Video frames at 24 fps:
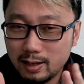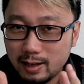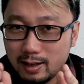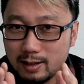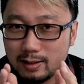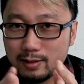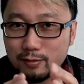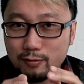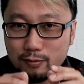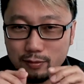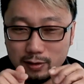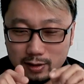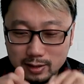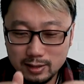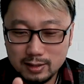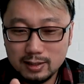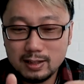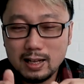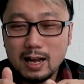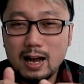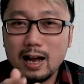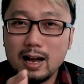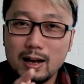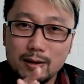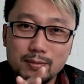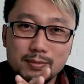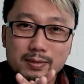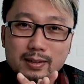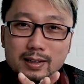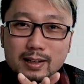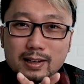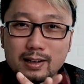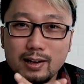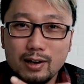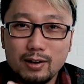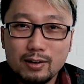at the first time.
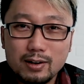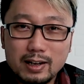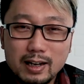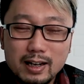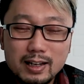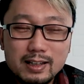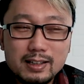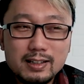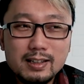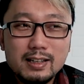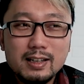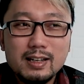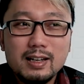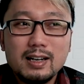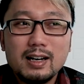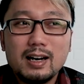Okay,